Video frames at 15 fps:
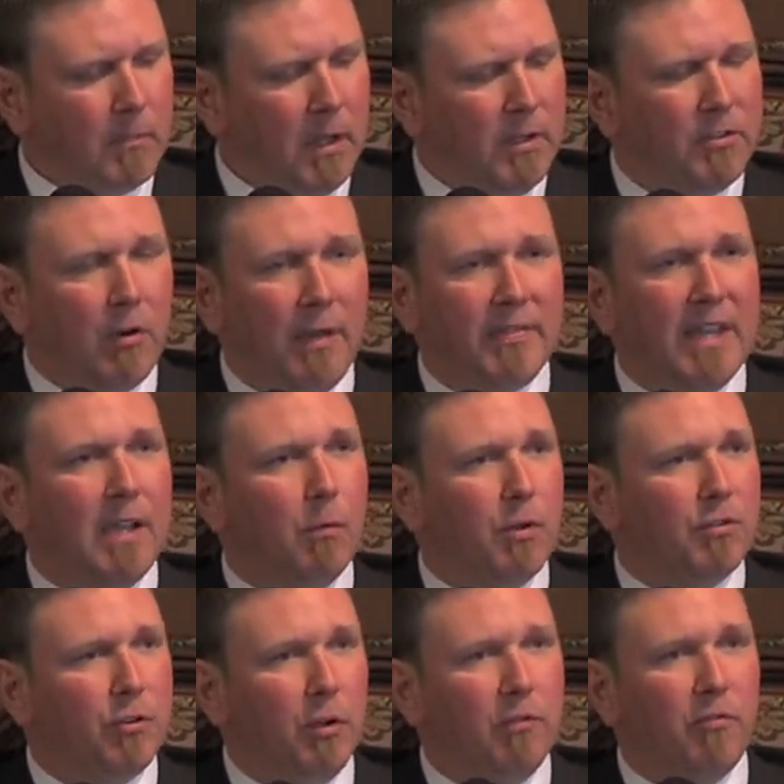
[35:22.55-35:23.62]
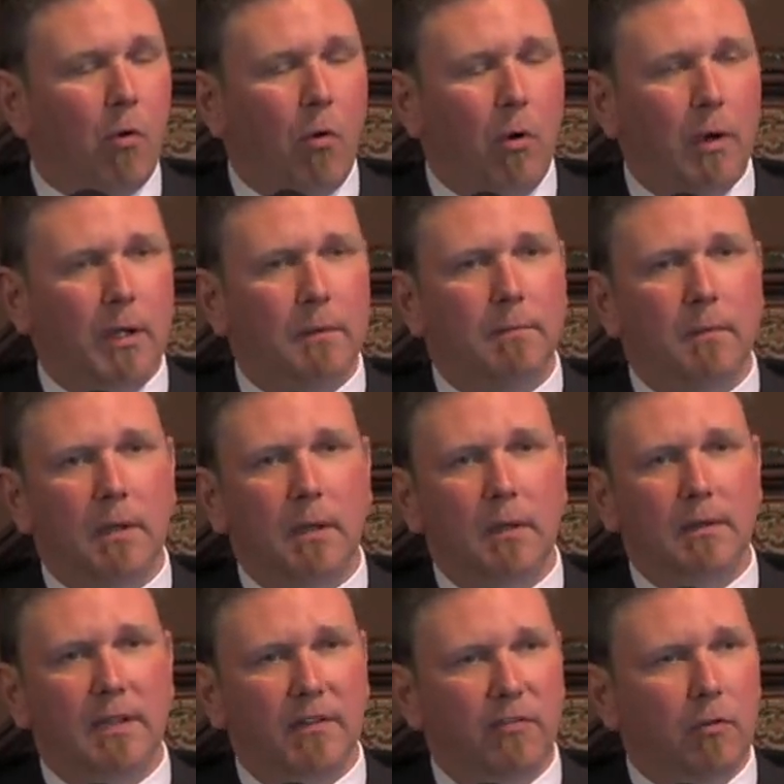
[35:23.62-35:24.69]
So I think it was good for Oregon,
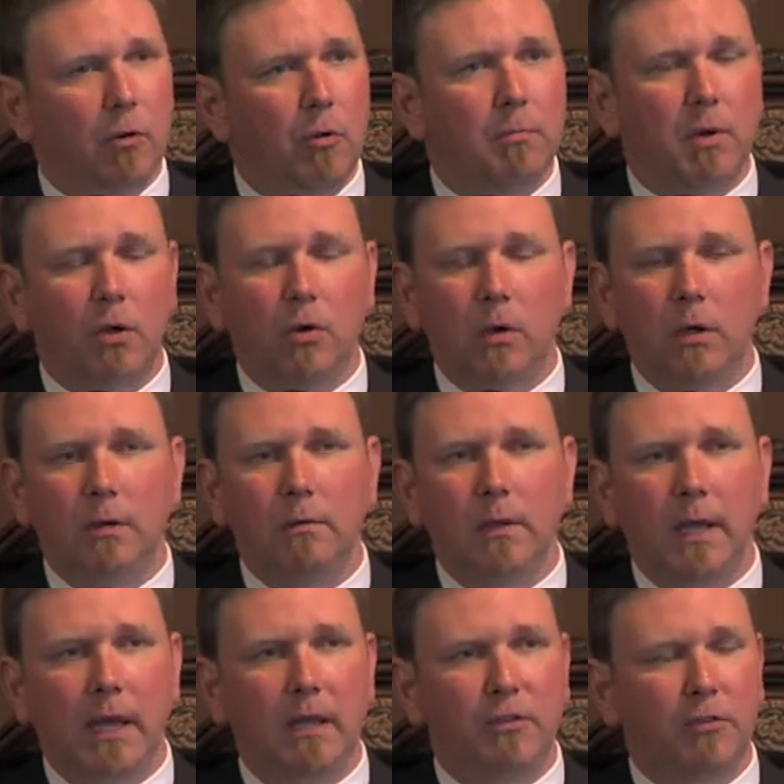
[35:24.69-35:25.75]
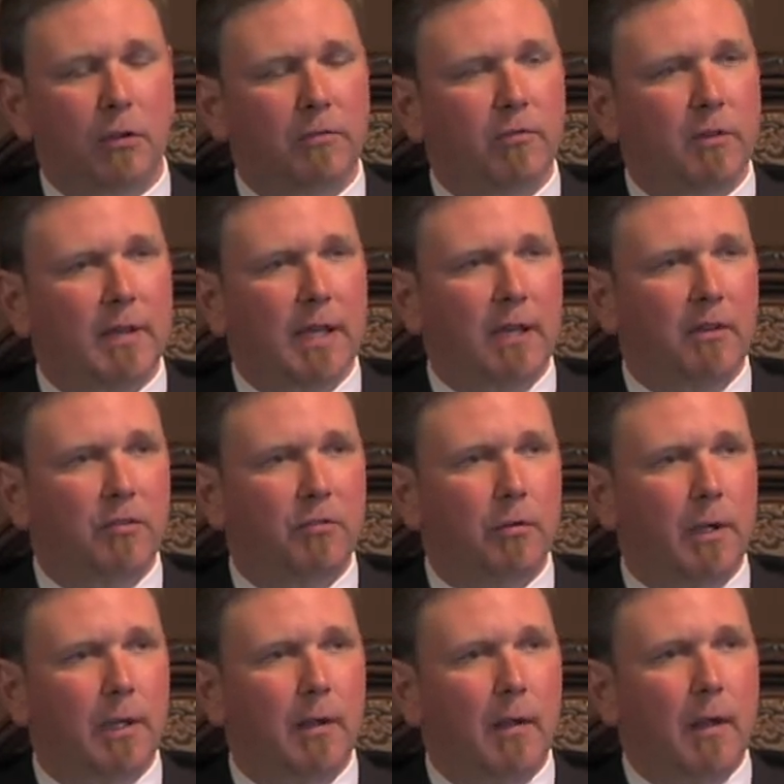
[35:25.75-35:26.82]
difficult but good, and it's good for the
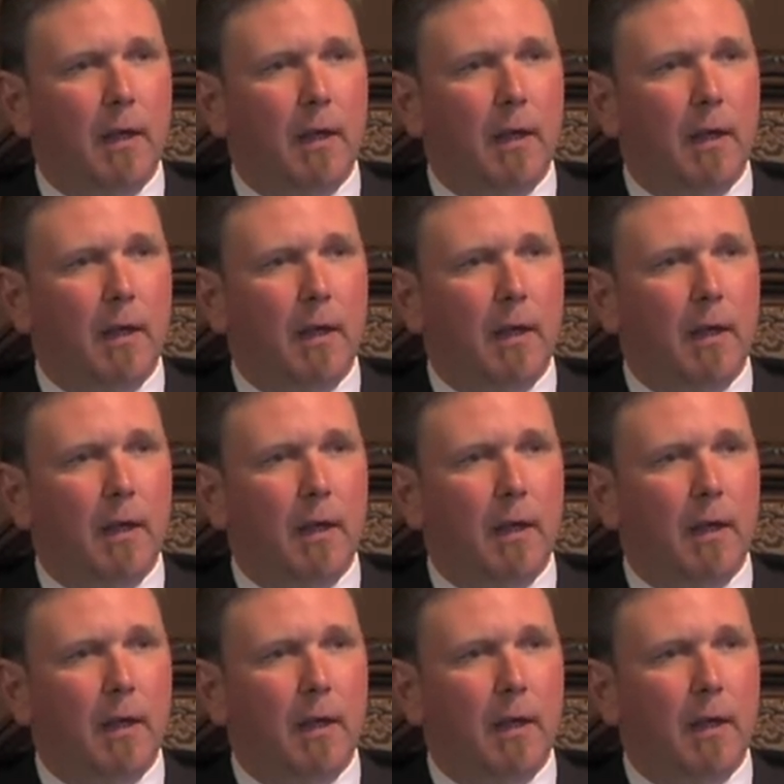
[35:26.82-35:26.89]
industry.